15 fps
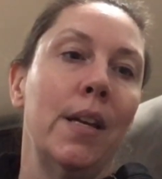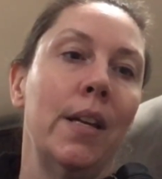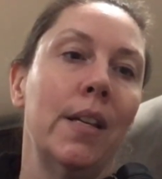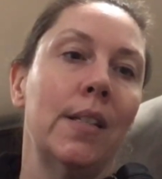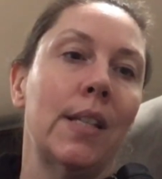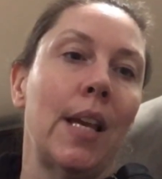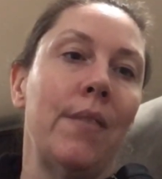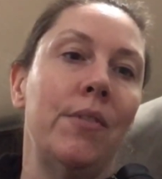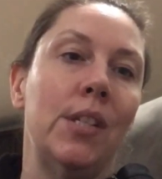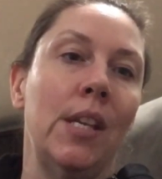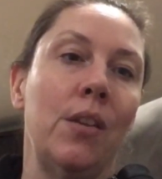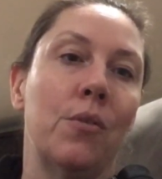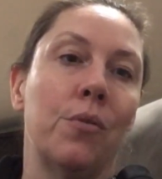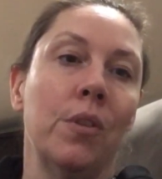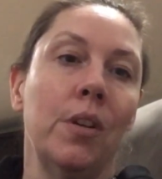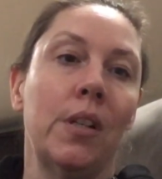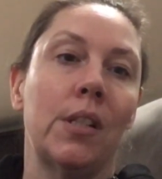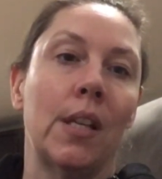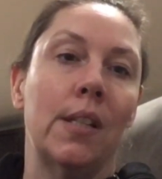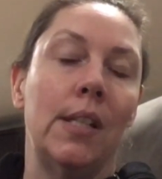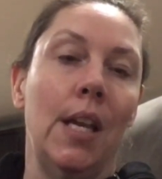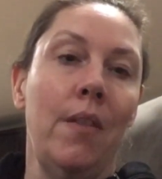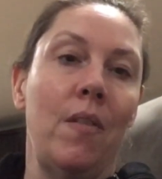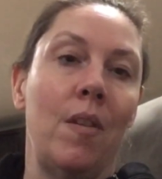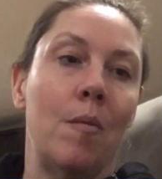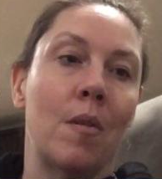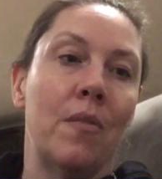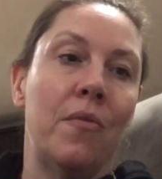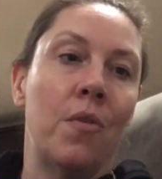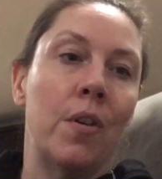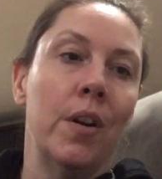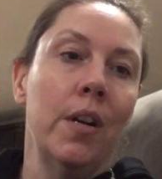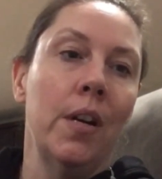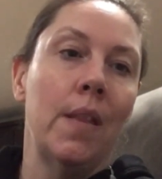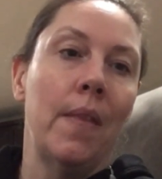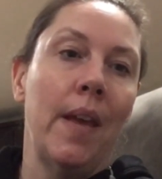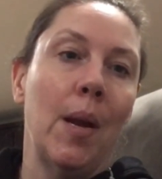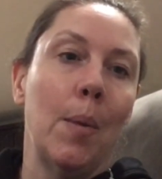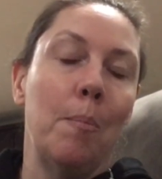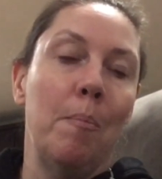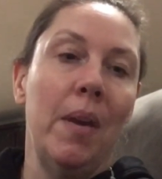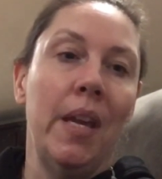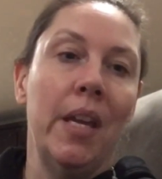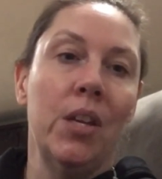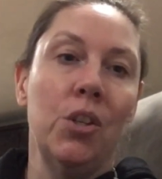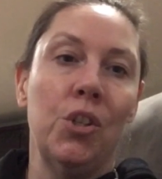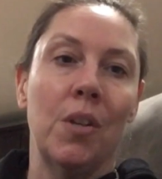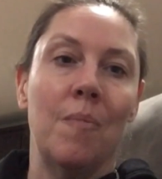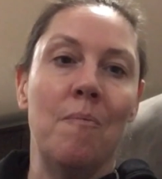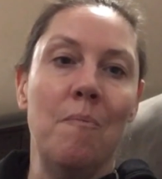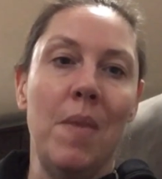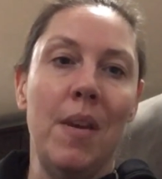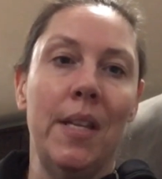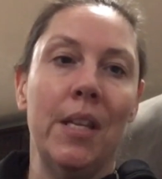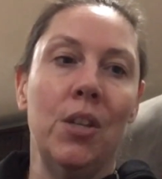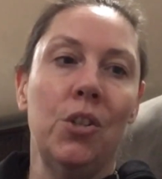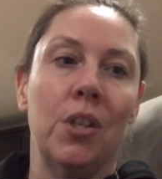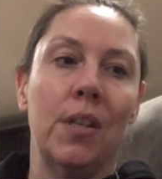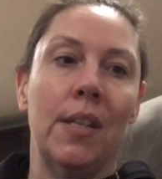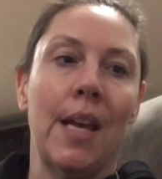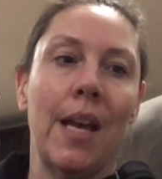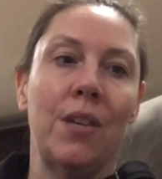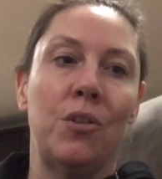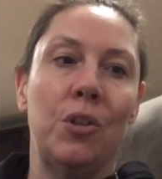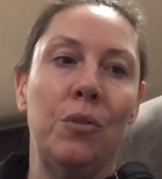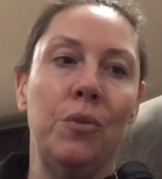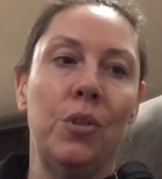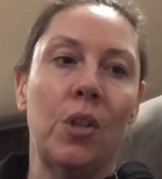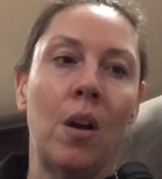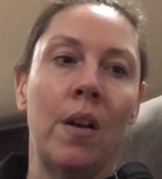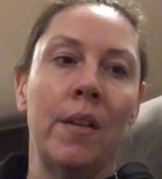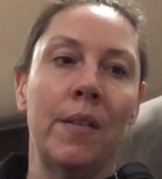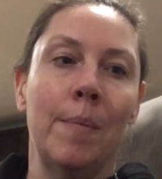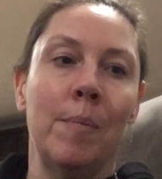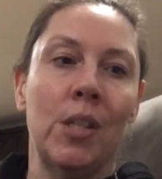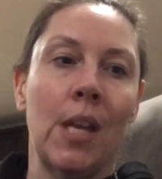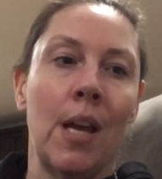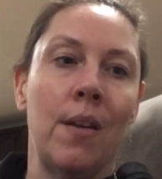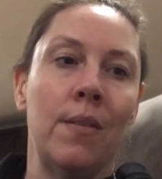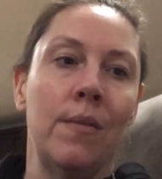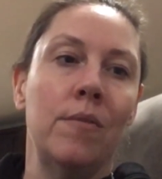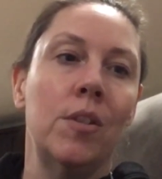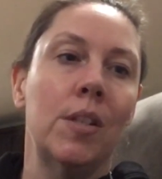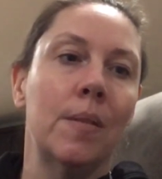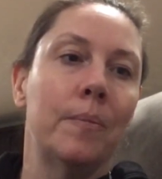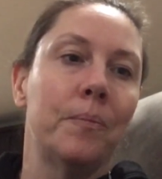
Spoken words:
because I've seen crooks on TV before and they are biggish and meanish and tattoos on themselves.